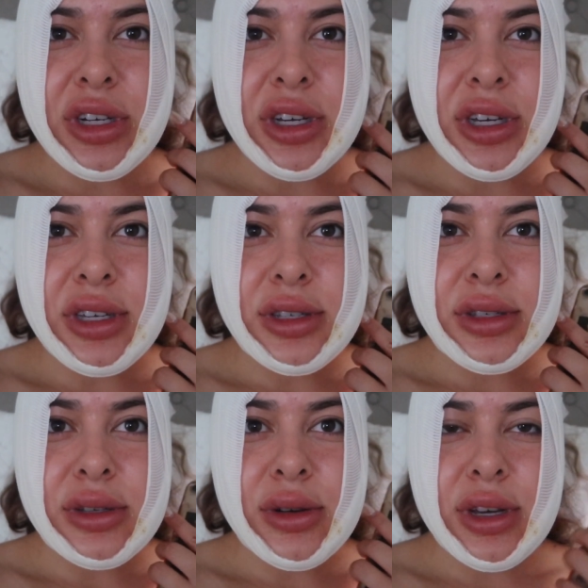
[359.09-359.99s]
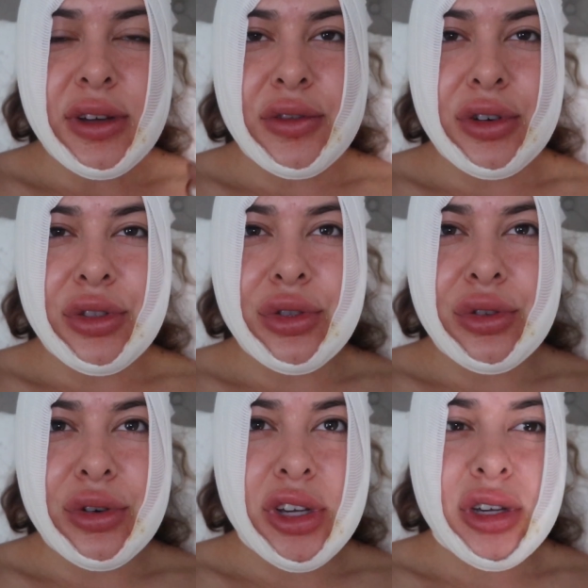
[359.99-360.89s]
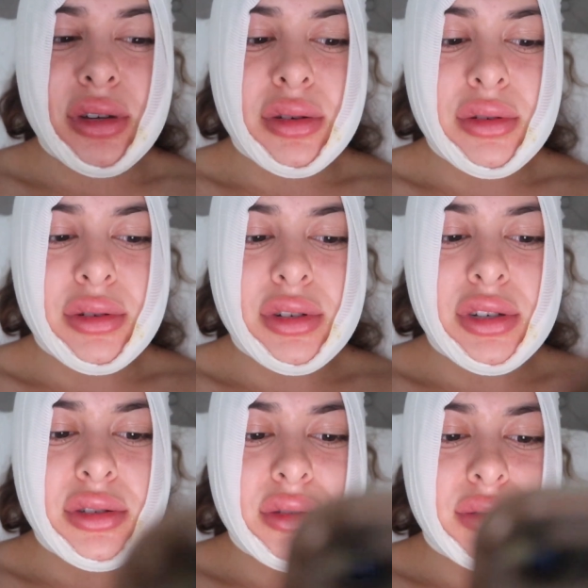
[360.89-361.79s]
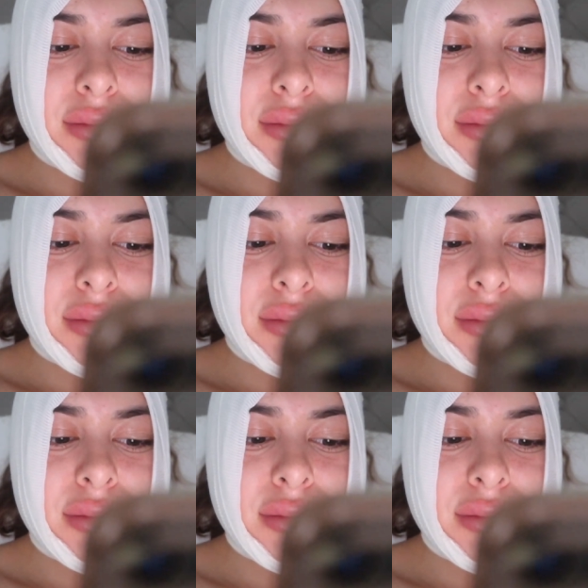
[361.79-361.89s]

days okay for three whole days